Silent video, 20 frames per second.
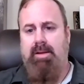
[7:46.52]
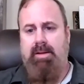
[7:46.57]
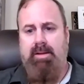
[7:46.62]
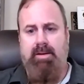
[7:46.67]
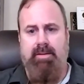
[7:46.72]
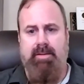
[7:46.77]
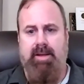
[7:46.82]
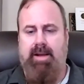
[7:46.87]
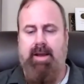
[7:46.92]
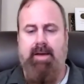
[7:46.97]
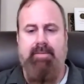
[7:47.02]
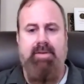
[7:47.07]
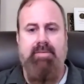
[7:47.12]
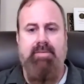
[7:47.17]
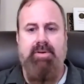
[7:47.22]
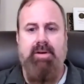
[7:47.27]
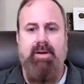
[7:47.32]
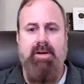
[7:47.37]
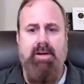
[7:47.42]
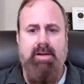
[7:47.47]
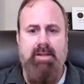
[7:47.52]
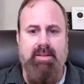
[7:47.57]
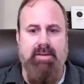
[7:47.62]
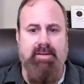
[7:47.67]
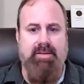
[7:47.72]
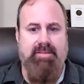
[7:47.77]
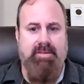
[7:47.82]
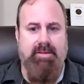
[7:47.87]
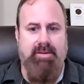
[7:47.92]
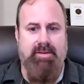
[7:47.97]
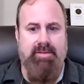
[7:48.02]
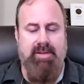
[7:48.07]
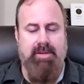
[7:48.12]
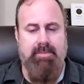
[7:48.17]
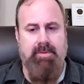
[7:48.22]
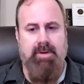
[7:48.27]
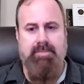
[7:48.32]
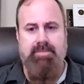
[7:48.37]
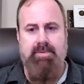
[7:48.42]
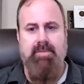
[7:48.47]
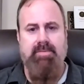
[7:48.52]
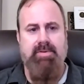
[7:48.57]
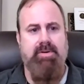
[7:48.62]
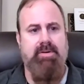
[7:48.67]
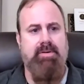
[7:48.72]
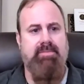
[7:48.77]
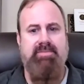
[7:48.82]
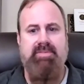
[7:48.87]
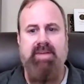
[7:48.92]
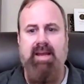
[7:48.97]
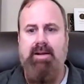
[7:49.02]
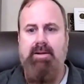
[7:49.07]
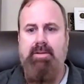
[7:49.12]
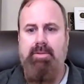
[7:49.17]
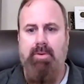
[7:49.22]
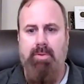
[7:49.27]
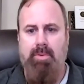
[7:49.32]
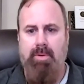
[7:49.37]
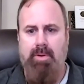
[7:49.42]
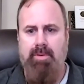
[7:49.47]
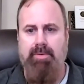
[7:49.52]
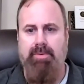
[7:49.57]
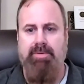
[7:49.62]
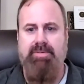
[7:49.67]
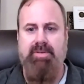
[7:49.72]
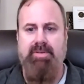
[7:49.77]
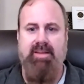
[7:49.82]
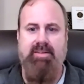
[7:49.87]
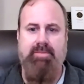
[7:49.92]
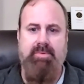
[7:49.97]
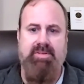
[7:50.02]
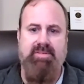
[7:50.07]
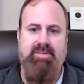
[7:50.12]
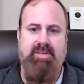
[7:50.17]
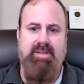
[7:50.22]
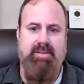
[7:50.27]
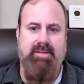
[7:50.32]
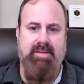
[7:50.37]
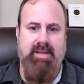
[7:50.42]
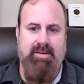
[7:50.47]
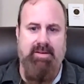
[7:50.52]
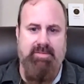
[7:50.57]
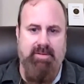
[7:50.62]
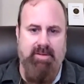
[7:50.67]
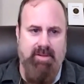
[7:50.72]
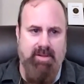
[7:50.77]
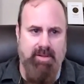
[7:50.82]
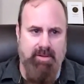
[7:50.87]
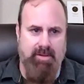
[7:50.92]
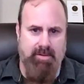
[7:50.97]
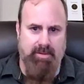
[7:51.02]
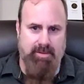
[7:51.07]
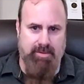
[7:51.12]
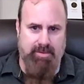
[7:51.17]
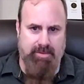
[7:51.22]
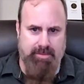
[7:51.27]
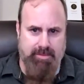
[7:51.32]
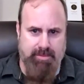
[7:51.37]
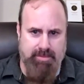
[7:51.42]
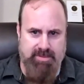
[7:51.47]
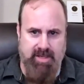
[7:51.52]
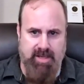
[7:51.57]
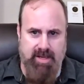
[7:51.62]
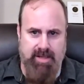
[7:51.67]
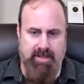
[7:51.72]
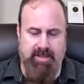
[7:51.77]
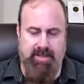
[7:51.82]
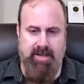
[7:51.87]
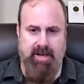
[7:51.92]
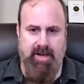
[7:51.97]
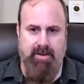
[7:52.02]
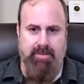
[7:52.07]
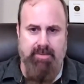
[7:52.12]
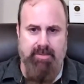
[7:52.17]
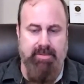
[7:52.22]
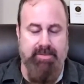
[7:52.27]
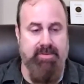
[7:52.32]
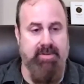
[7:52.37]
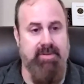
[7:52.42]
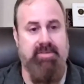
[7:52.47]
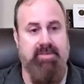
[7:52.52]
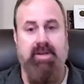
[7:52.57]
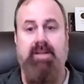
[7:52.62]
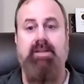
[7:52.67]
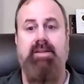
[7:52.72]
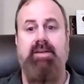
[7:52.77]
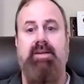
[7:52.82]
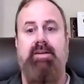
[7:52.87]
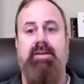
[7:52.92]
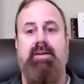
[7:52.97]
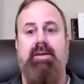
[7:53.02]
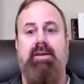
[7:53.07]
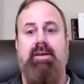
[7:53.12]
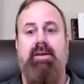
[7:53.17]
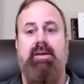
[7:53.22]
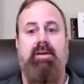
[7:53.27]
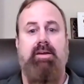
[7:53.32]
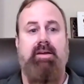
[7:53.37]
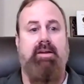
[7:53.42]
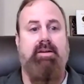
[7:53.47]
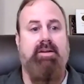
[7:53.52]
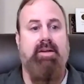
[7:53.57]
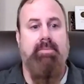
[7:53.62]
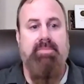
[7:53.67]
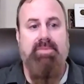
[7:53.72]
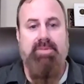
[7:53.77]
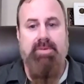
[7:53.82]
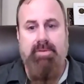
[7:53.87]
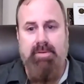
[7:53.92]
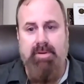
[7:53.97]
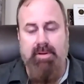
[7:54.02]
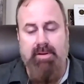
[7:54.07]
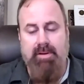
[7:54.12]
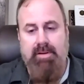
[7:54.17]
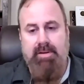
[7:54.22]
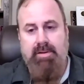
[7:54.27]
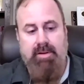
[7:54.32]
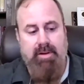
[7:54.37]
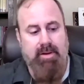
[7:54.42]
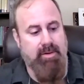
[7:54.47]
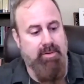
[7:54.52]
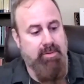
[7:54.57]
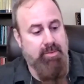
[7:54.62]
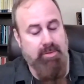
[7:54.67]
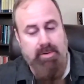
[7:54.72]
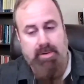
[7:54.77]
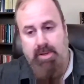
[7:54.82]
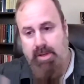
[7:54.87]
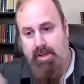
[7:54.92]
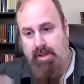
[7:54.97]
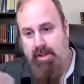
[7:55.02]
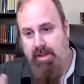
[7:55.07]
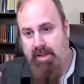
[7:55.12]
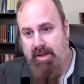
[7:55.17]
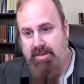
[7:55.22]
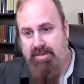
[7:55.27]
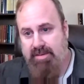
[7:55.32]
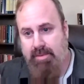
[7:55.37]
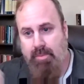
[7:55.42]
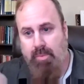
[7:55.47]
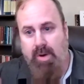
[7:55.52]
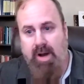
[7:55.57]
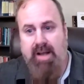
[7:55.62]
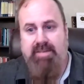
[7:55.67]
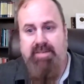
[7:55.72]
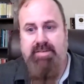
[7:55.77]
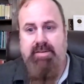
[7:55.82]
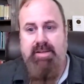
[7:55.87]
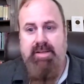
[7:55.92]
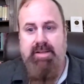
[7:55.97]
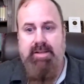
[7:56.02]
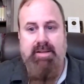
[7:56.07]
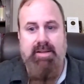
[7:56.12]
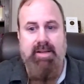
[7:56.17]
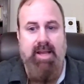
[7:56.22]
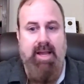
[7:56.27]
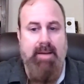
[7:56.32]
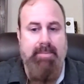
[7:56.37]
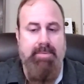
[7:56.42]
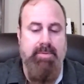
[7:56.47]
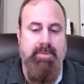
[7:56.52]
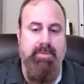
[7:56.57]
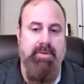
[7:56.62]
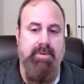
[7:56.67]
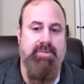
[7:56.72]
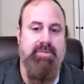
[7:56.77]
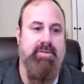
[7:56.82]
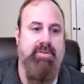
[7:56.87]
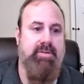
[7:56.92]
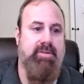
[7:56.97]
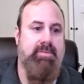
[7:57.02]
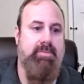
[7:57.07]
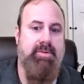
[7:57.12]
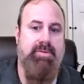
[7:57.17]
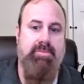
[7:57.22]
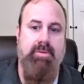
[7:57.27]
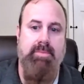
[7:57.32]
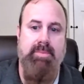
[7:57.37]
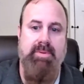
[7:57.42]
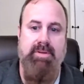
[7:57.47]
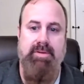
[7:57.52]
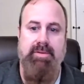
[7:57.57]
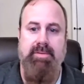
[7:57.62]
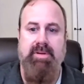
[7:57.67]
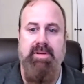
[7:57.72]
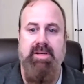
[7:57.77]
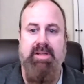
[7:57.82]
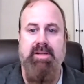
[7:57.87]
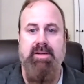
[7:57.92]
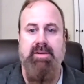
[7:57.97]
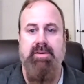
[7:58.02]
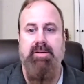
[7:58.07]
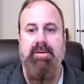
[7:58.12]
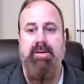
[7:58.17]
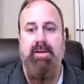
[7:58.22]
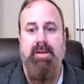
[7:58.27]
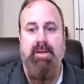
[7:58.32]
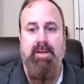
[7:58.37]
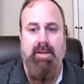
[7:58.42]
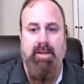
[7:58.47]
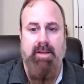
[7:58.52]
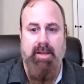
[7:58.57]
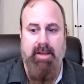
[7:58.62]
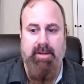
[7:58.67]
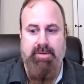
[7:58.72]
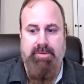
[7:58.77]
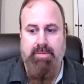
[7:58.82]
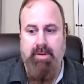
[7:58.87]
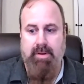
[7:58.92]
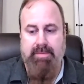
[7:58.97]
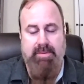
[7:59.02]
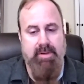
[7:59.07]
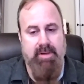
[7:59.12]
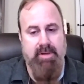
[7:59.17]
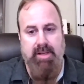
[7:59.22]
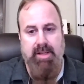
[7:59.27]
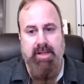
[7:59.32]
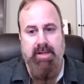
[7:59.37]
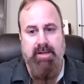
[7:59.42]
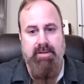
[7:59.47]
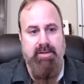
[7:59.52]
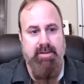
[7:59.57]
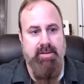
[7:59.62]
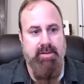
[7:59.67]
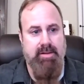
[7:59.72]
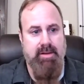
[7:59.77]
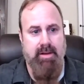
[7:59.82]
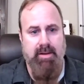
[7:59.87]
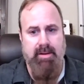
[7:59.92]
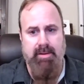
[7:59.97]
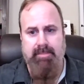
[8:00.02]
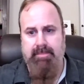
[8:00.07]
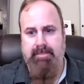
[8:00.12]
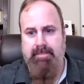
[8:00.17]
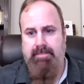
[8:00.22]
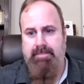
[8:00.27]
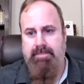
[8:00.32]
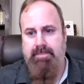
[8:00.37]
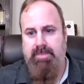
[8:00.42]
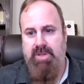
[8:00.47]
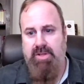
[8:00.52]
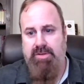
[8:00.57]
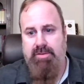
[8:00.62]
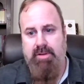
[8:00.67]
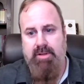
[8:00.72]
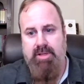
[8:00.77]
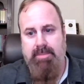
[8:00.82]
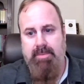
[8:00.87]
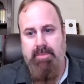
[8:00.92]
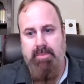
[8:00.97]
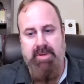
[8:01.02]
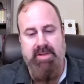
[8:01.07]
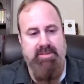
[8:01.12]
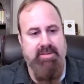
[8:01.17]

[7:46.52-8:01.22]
like, I've never heard of this. And you say, well, have you ever heard of Deck the Halls, as we sing the ancient Yuletide carols? And suddenly it comes on. Or, like I said, wassailing the apple orchards, which we'll be doing here at Twelfth of Nicht, just in a couple of weeks